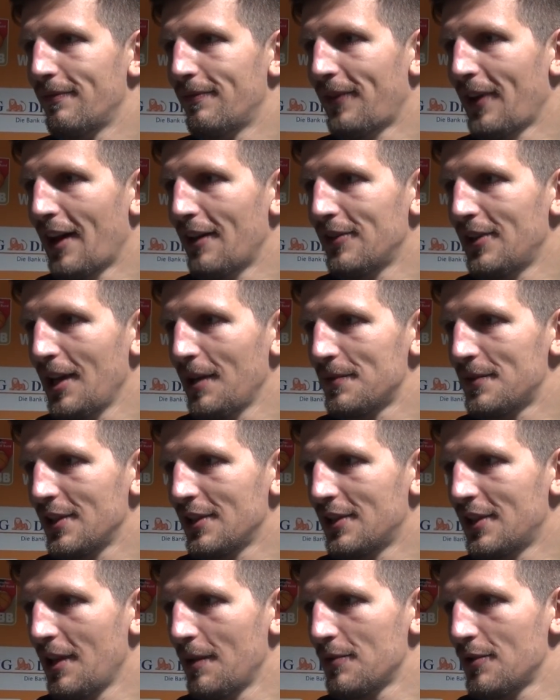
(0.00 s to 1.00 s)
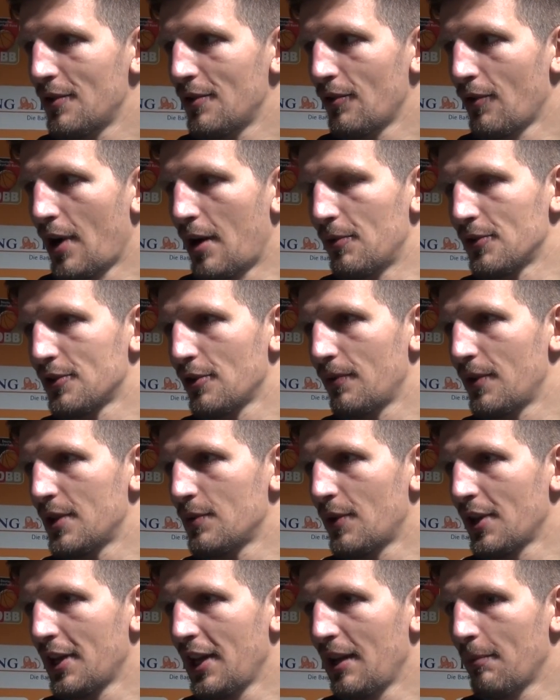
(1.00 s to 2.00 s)
five games, six games in a row. I was always
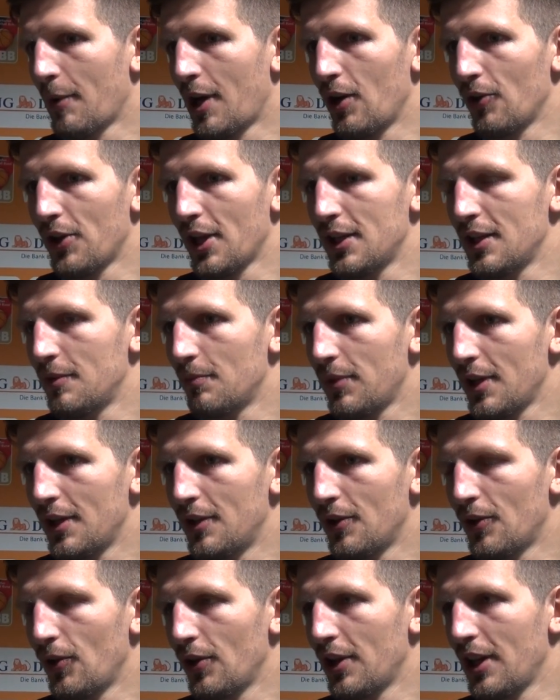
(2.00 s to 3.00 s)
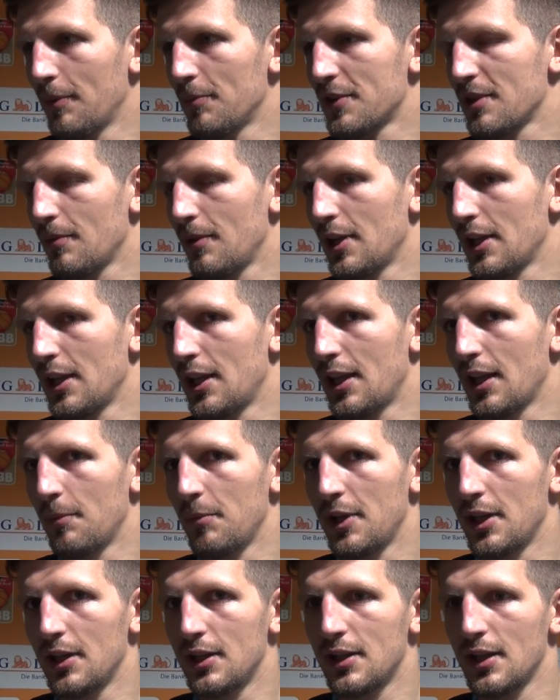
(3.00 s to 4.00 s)
one game out. I didn't play the whole game, something like that.
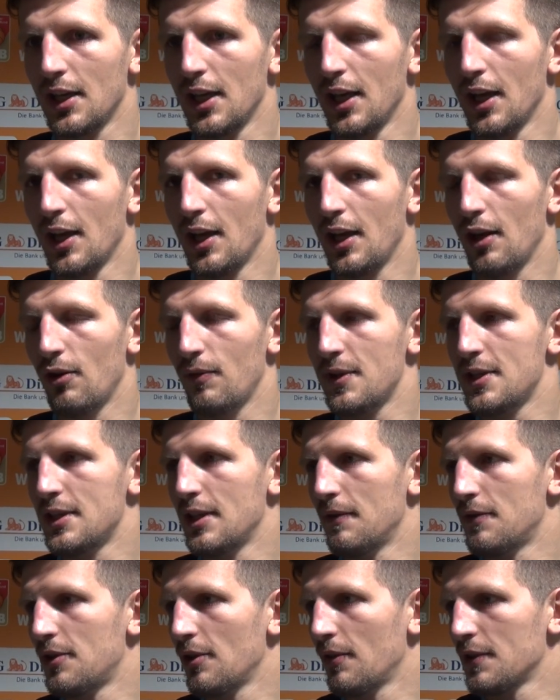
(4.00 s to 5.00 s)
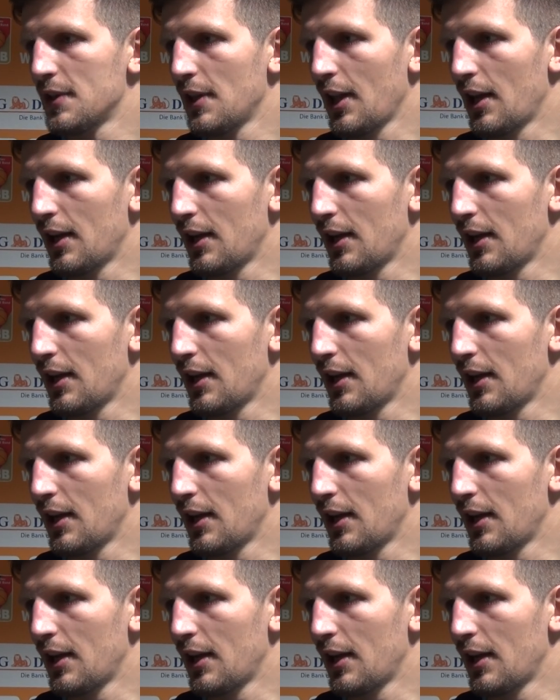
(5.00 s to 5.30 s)
It always gives you always